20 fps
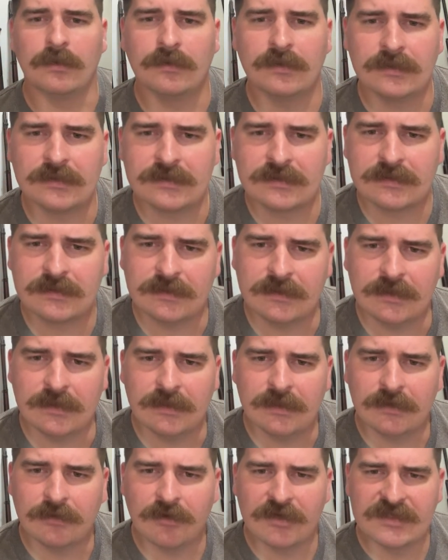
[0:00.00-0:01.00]

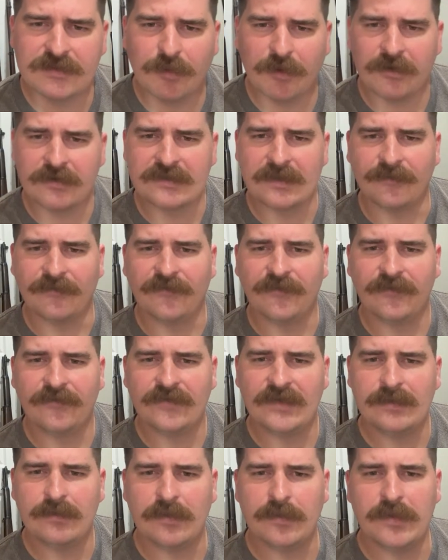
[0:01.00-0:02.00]
see. Crazy part is I'm
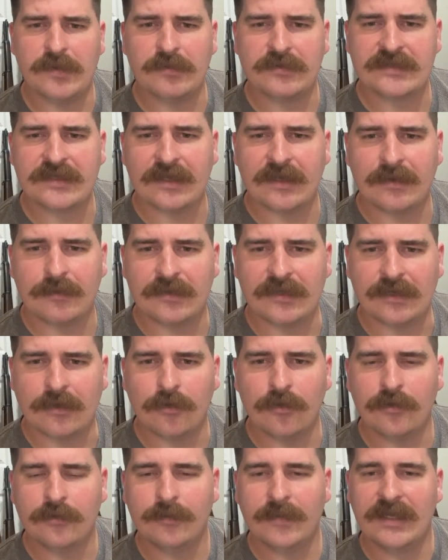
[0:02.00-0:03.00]
15, but people say I'm an
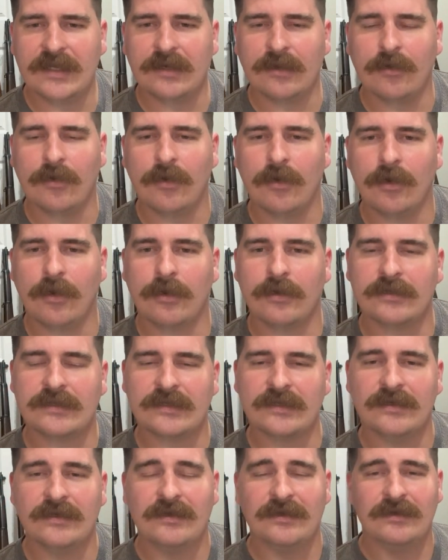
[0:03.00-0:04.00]
old man at heart.
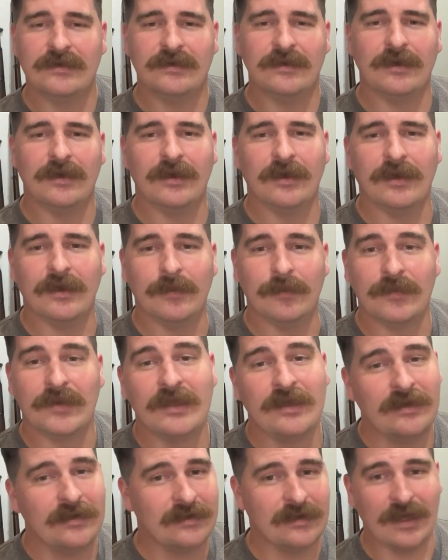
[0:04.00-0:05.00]

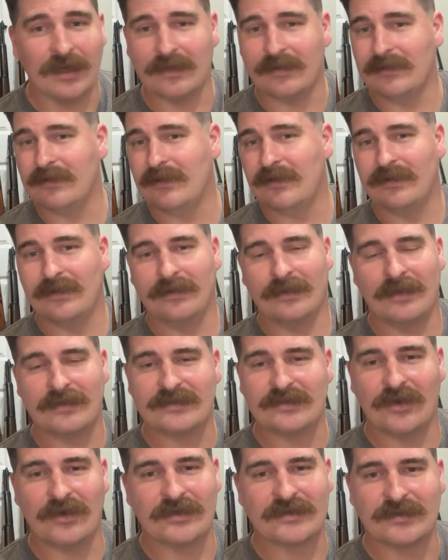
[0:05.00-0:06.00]
Yeah,
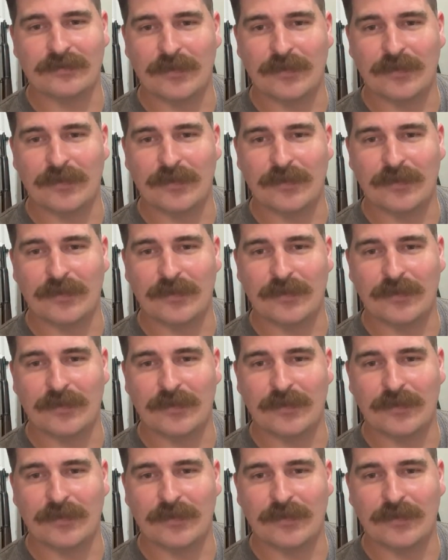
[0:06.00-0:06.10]
that's awesome,